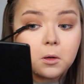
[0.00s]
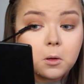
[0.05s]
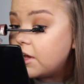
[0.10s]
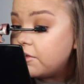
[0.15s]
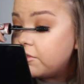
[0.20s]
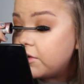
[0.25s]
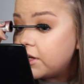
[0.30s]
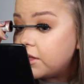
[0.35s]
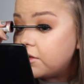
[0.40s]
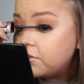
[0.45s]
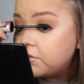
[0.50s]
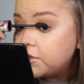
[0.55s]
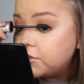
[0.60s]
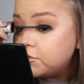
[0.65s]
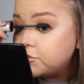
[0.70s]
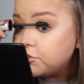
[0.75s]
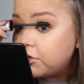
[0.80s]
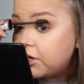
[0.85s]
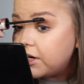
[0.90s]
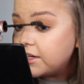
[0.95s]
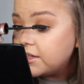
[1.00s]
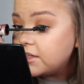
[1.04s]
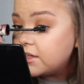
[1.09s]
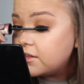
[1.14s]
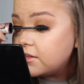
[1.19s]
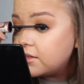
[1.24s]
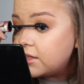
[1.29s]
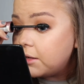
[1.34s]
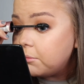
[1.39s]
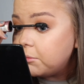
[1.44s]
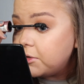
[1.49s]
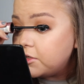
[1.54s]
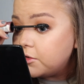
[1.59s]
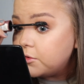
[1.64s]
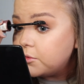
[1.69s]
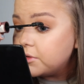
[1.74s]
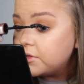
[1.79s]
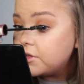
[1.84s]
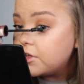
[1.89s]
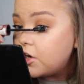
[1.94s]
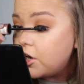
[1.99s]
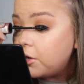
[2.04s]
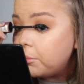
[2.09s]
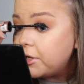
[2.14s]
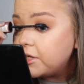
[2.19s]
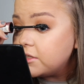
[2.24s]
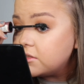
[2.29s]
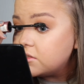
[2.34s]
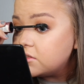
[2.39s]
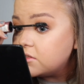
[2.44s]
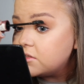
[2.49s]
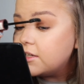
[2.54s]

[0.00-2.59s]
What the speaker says: Have any of you tried it? Let me know in the comments.